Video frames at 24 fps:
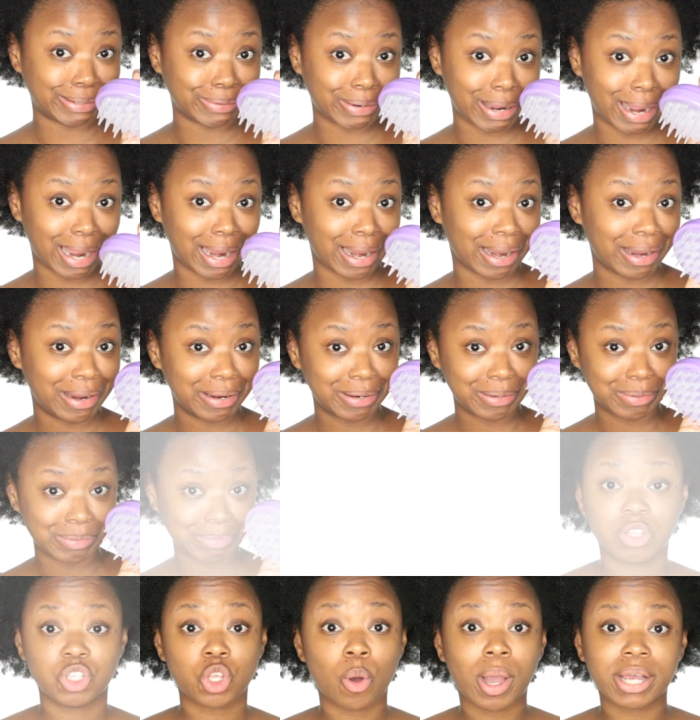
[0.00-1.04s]
Okay,
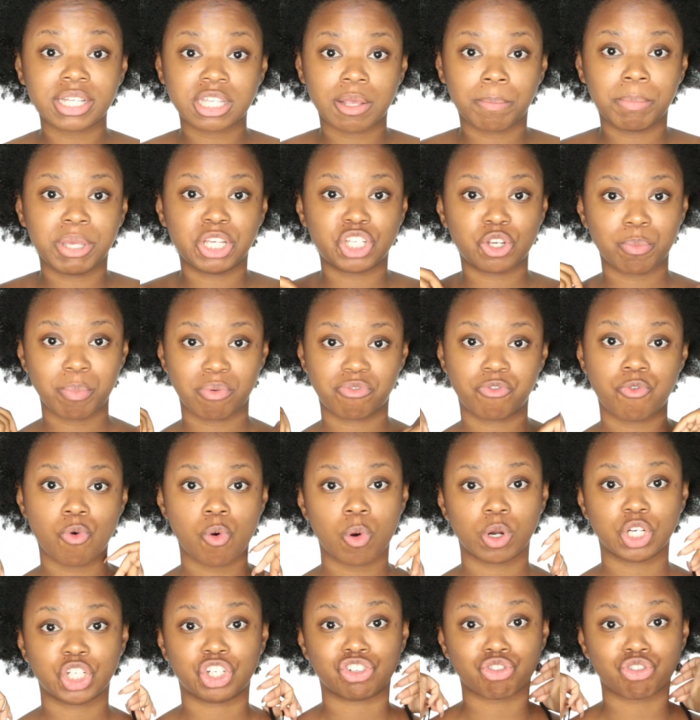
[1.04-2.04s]
so as I mentioned before,